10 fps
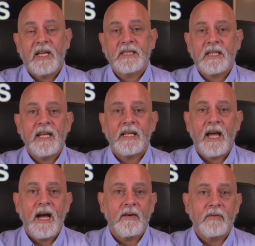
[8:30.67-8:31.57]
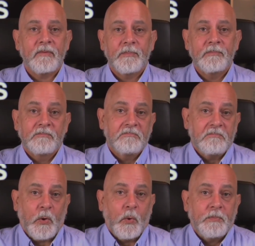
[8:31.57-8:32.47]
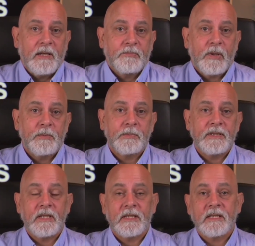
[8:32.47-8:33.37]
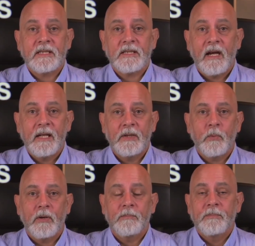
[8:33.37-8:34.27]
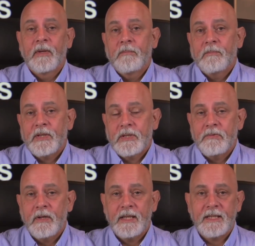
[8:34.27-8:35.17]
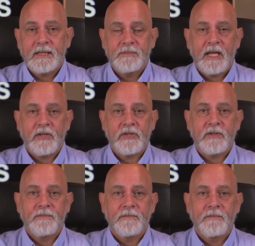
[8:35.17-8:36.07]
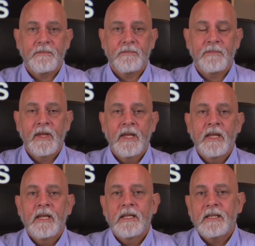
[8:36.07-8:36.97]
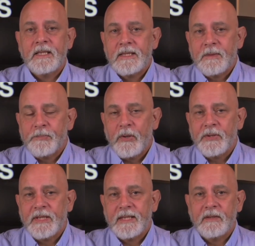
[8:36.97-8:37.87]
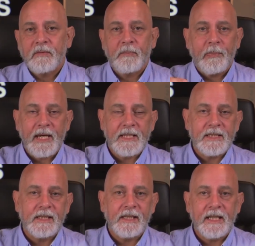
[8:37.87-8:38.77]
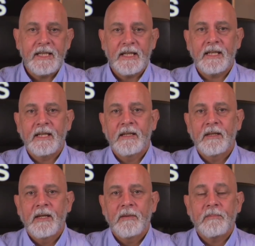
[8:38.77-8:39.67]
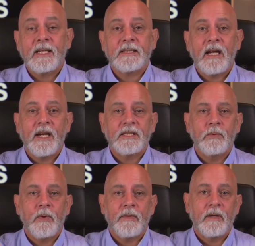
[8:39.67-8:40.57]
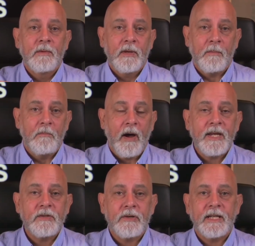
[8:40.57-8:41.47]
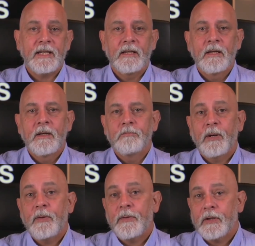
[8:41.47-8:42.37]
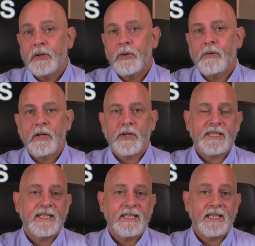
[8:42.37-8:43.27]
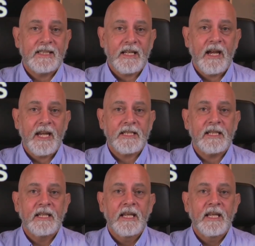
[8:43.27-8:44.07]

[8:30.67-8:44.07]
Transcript: slight laugh, albeit probably just a silent one, but to release some tension. This is a process of pacing and leading. By starting with a mind reading, both the curiosity and anxiety,